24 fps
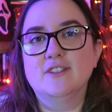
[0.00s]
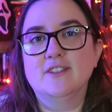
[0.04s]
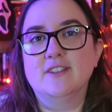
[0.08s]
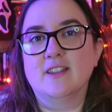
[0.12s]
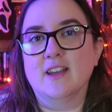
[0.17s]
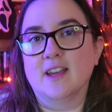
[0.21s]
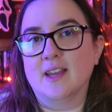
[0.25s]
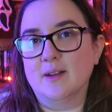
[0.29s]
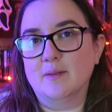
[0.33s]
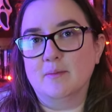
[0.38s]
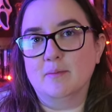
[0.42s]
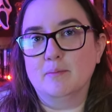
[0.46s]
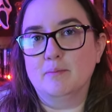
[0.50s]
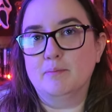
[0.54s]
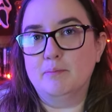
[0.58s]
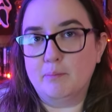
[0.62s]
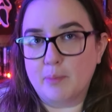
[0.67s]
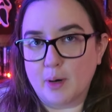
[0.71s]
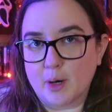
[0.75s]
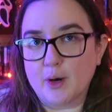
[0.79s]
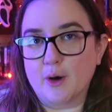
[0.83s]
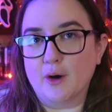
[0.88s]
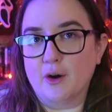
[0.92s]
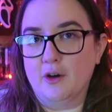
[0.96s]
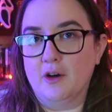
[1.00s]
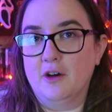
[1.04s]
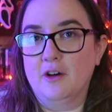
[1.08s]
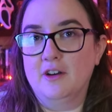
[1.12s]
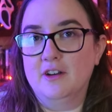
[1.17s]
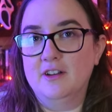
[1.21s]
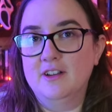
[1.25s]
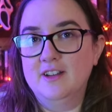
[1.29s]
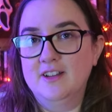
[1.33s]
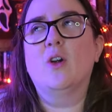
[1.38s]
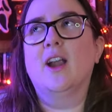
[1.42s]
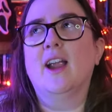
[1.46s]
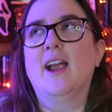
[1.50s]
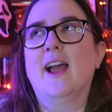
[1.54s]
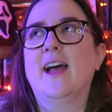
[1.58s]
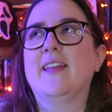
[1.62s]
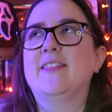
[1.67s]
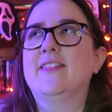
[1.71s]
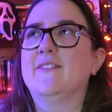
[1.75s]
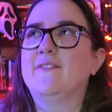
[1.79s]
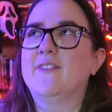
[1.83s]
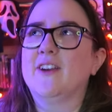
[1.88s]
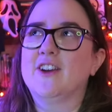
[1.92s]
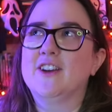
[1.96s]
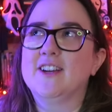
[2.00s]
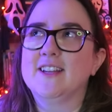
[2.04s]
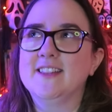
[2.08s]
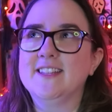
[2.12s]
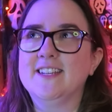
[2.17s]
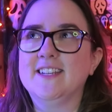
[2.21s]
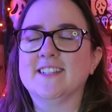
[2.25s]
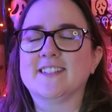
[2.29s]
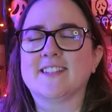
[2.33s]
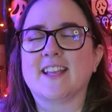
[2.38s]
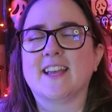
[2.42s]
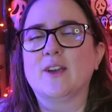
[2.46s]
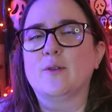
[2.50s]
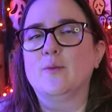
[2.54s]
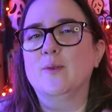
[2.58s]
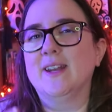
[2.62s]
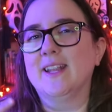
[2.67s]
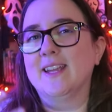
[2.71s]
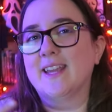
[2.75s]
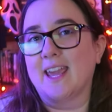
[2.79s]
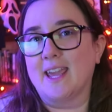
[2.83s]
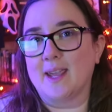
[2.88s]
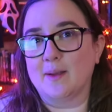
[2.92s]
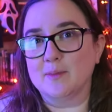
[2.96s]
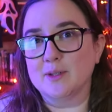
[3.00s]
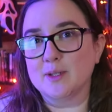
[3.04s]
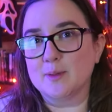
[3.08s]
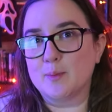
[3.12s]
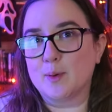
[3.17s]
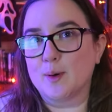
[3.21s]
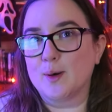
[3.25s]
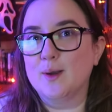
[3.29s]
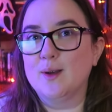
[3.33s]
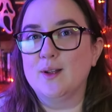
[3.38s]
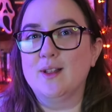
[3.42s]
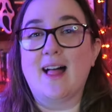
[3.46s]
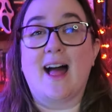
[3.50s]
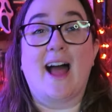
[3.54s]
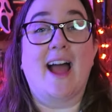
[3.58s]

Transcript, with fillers: than Pearl, or at the very least, like when it came to Pearl,